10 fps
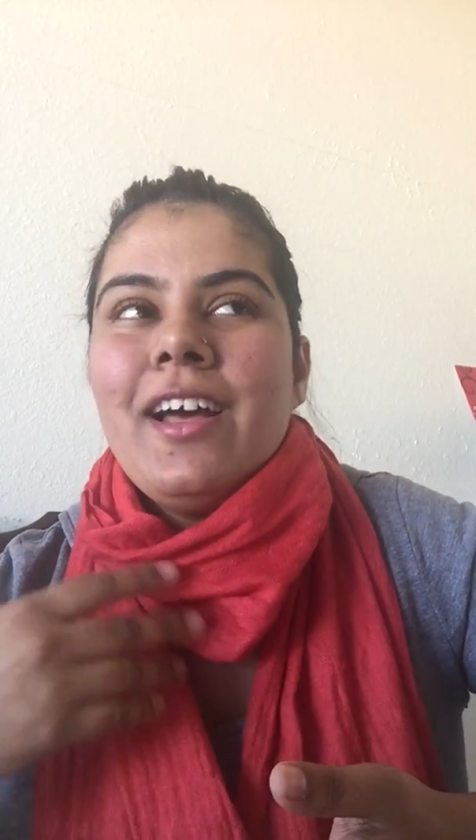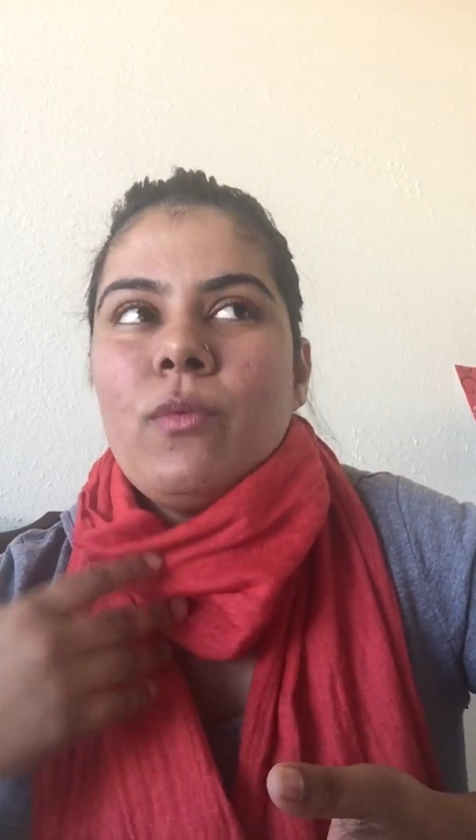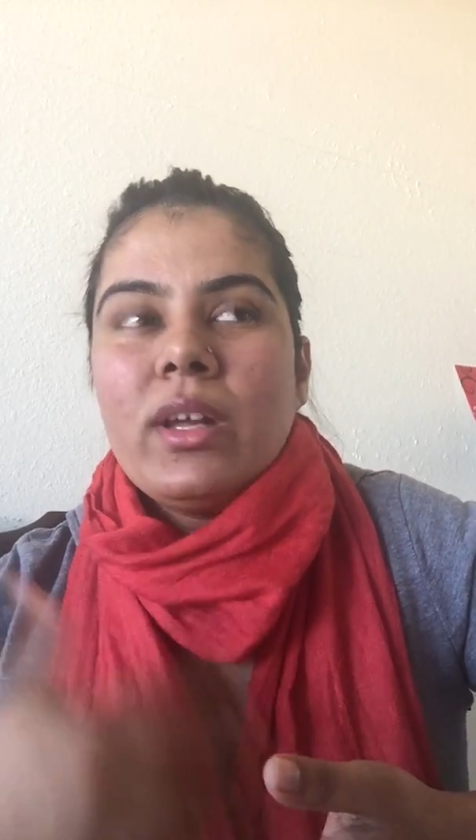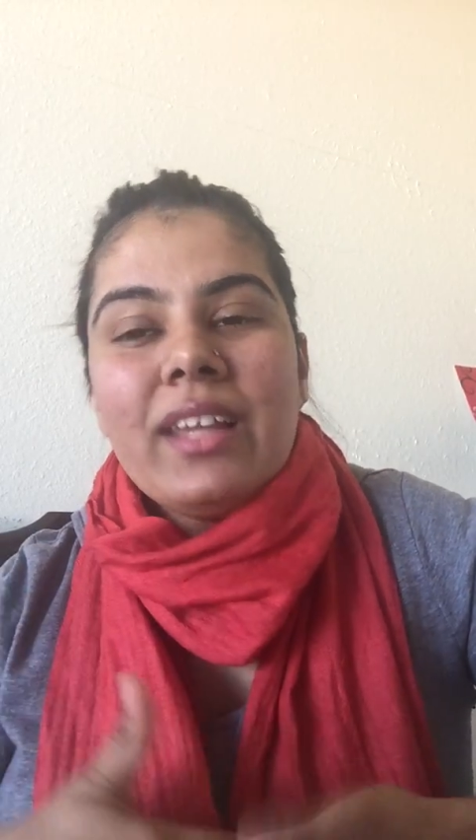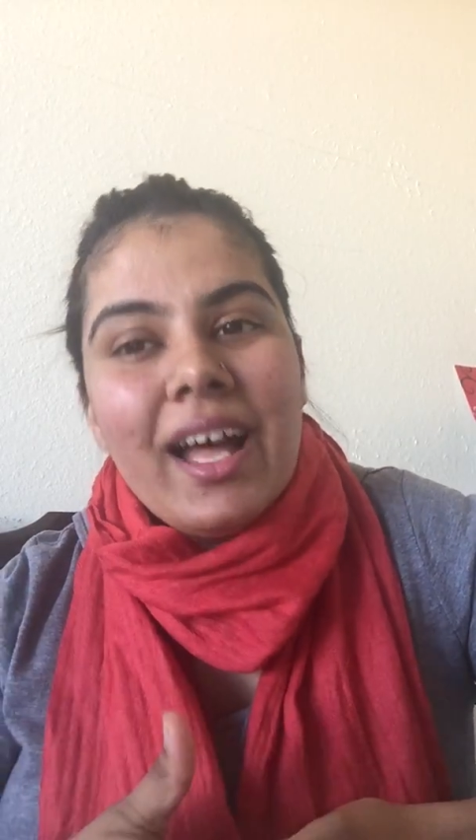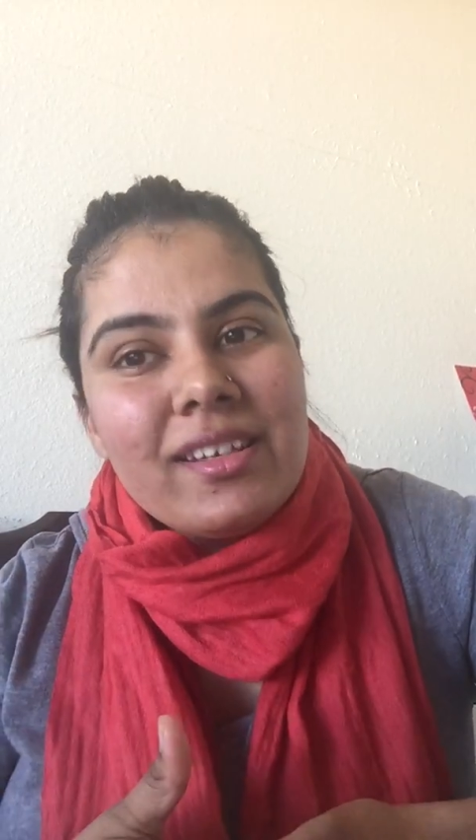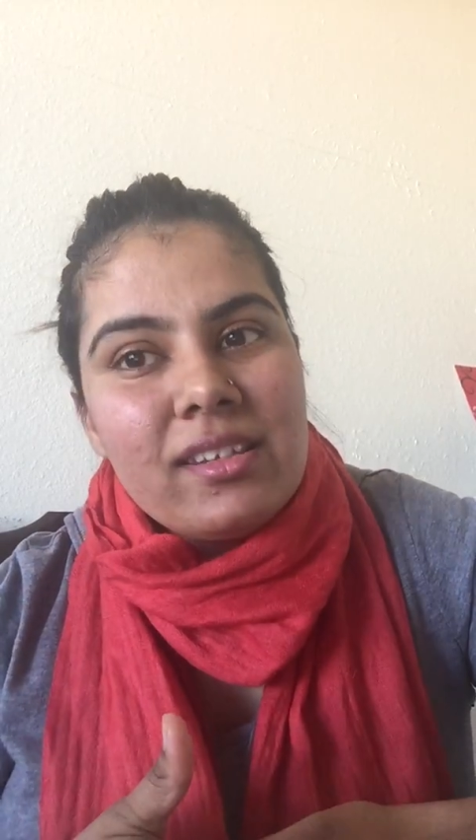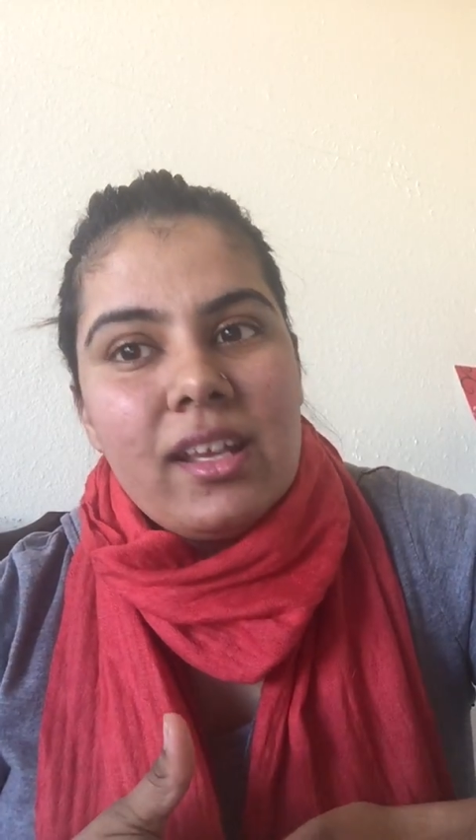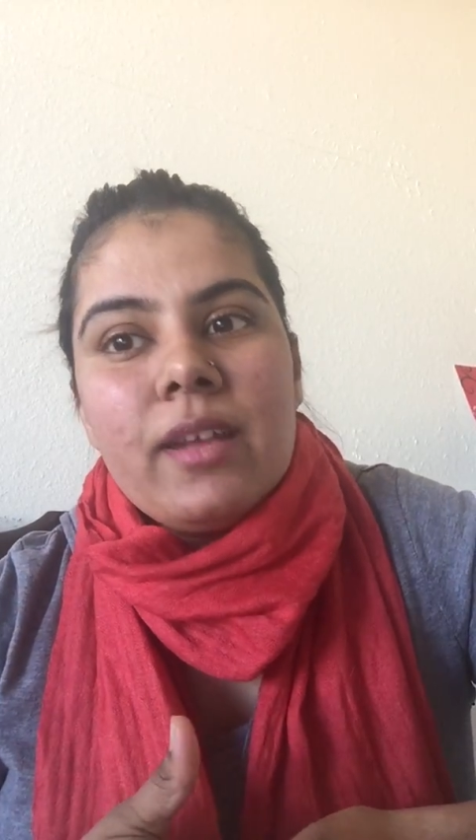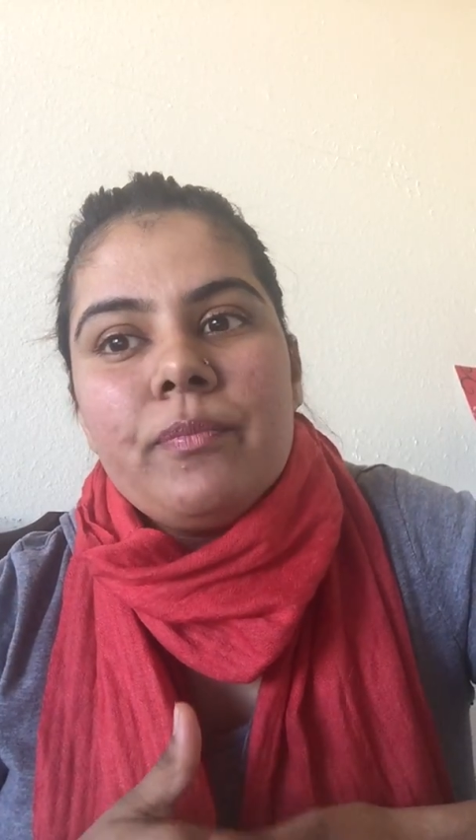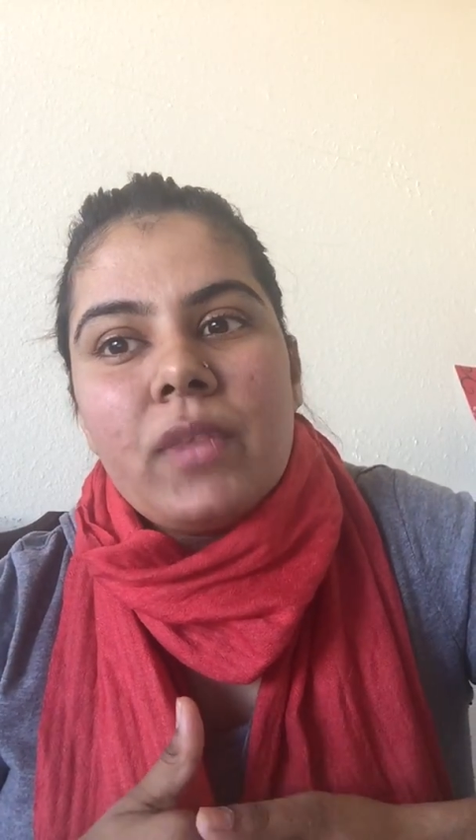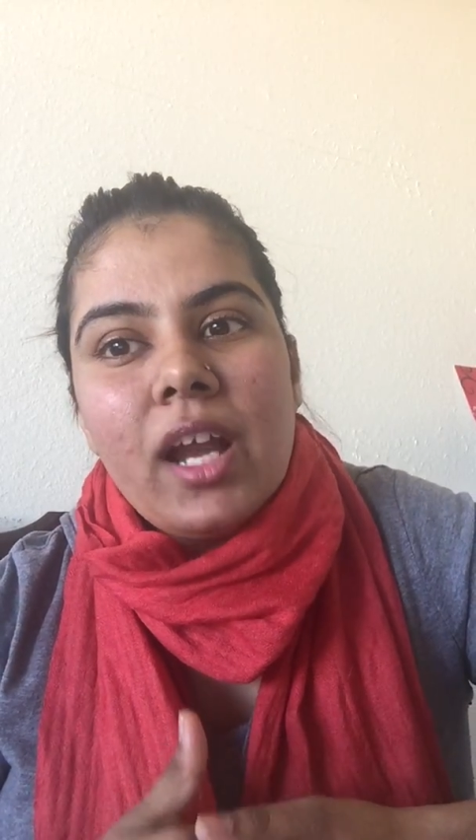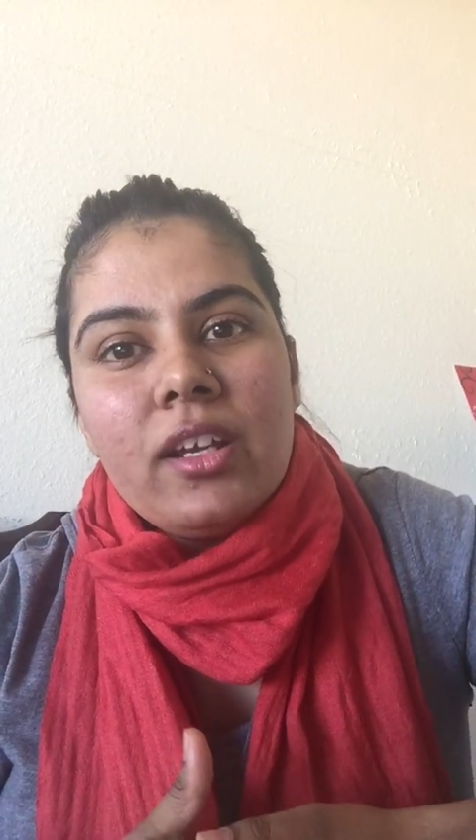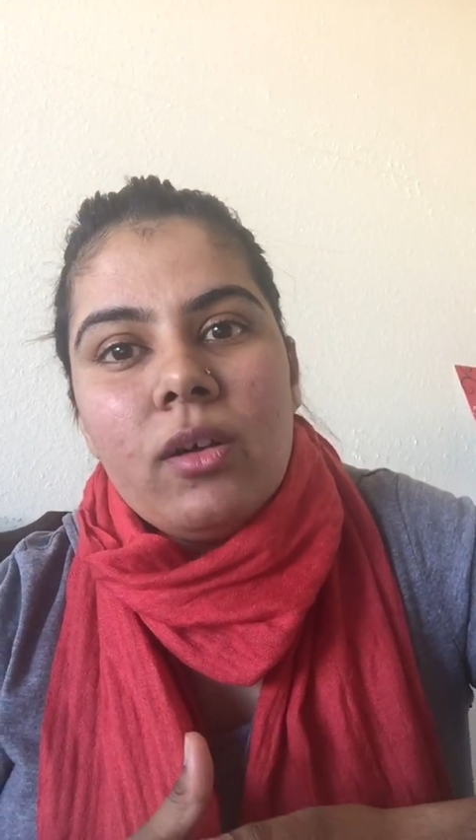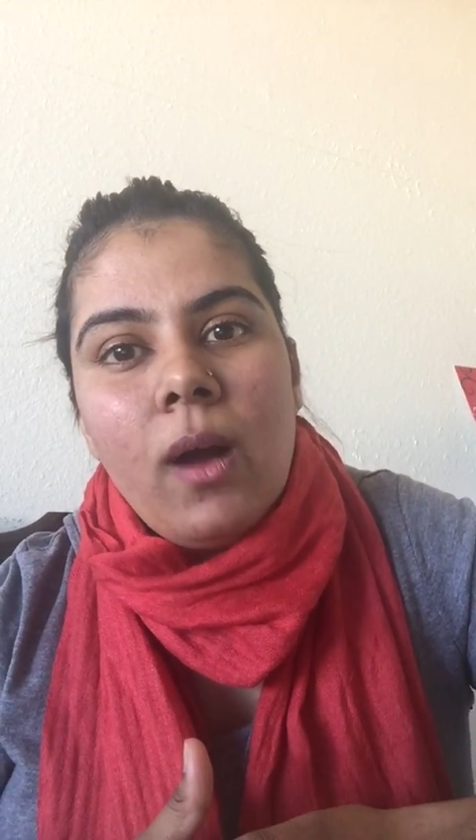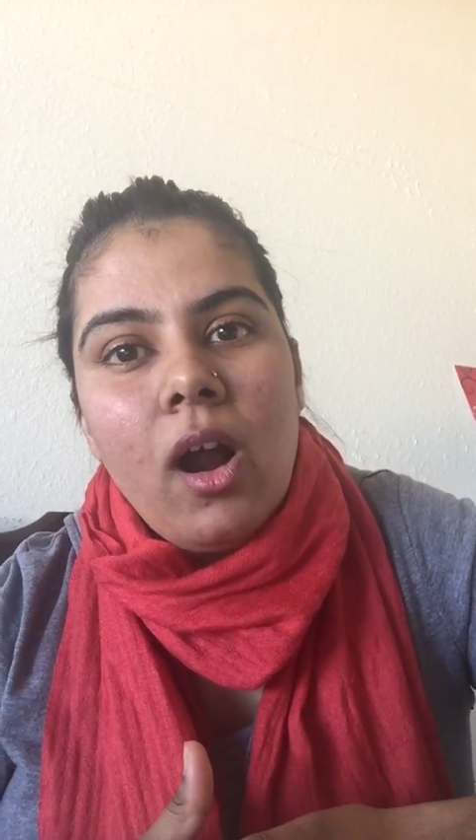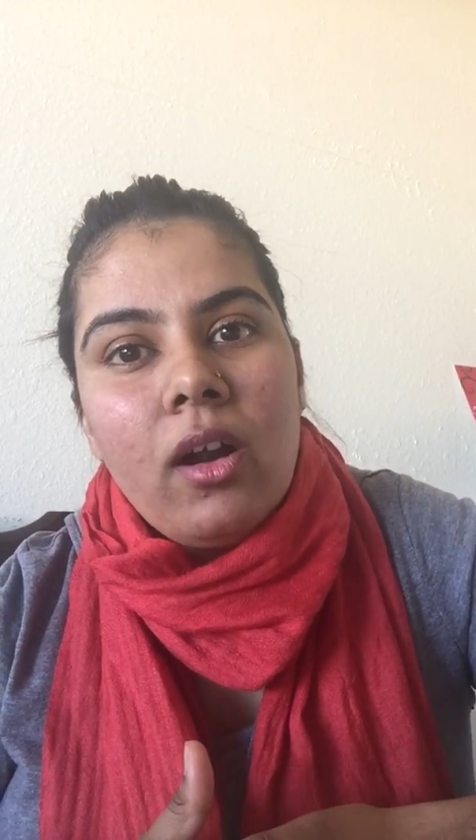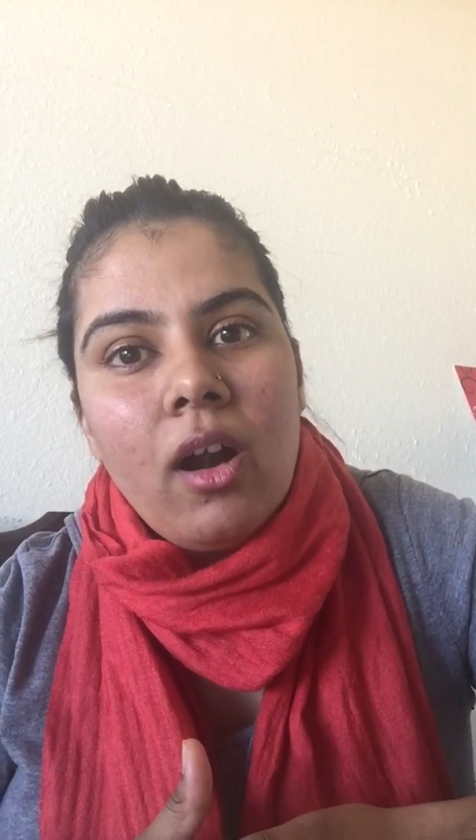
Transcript: One last thing. I know how